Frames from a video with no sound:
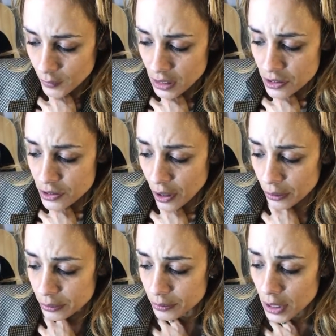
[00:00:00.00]

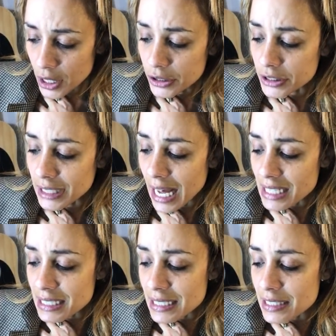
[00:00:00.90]
So your
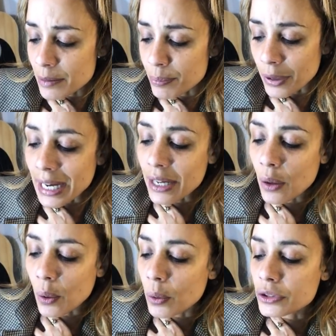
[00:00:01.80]
task is to break
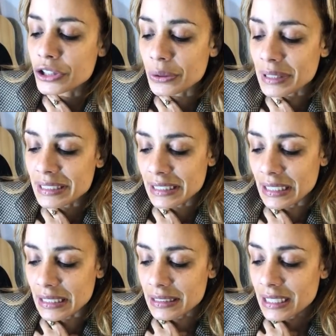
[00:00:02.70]
old
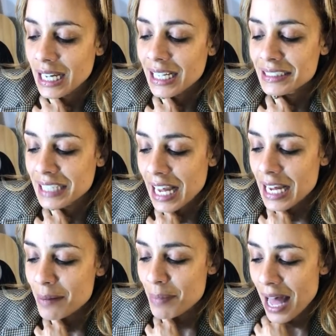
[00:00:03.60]
unities,
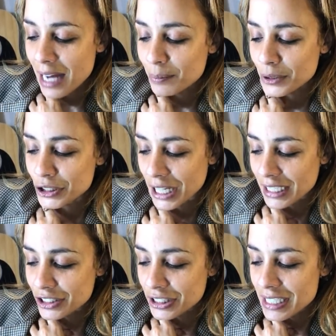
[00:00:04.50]
take back
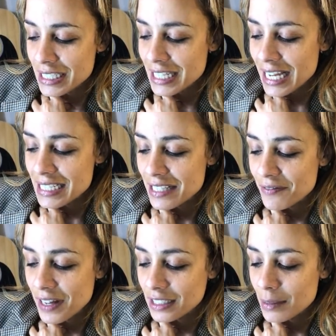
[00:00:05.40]
projections, and
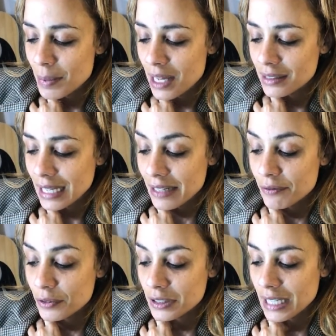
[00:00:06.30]
develop a
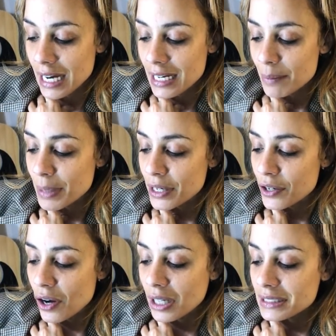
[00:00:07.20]
life related but
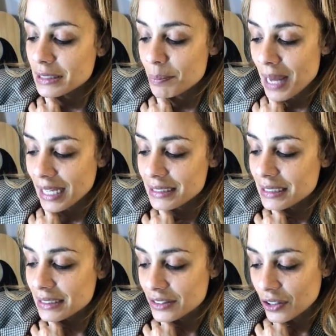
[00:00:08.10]
not
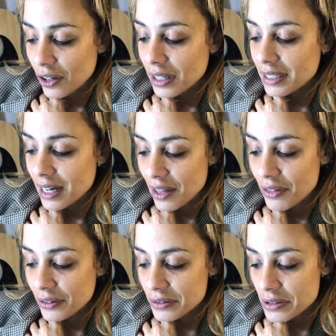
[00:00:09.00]
dependent on
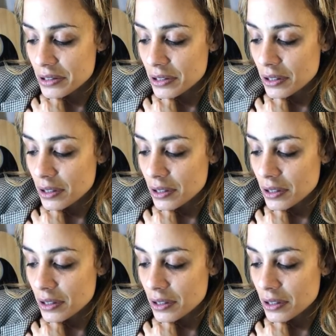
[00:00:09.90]
others.